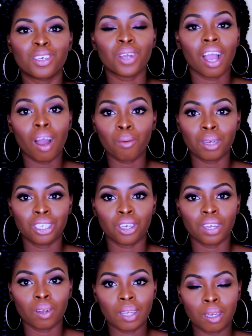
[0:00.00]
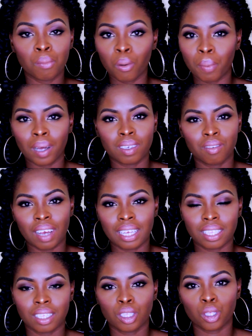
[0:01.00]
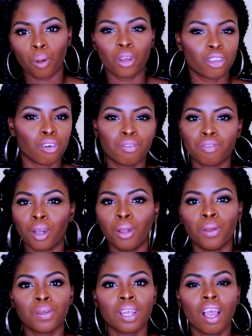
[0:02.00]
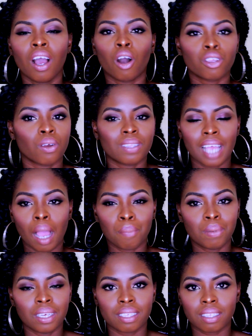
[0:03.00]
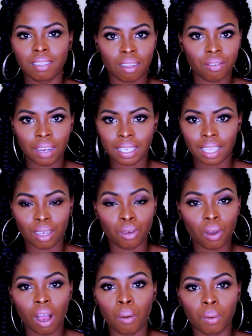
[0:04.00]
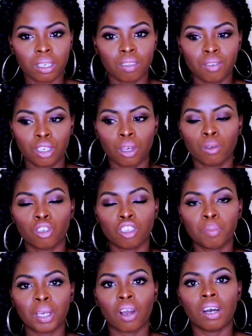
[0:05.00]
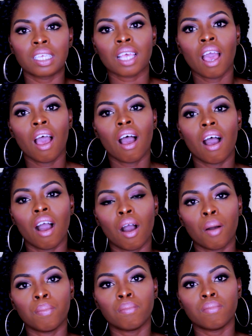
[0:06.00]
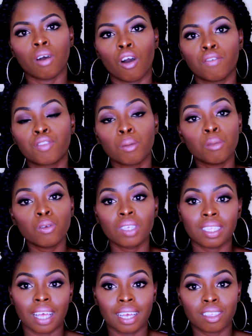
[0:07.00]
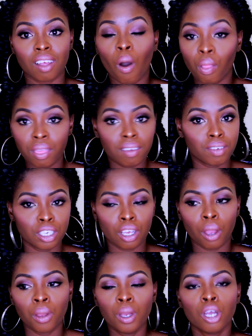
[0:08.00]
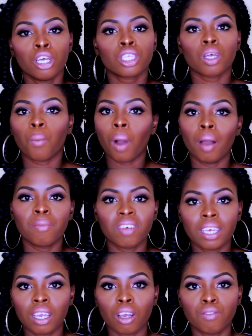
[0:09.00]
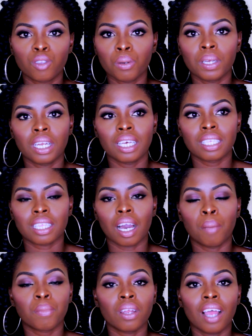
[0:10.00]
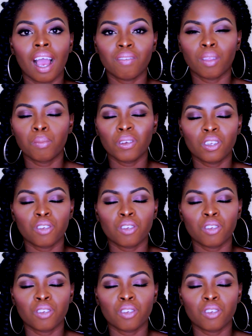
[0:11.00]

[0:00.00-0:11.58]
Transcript: You can't watch it on any mobile devices, so on your phone, on your tablets and stuff like that, you can't watch the video just because of the music that is on the video. So what I'm thinking of doing is that I'm going to have the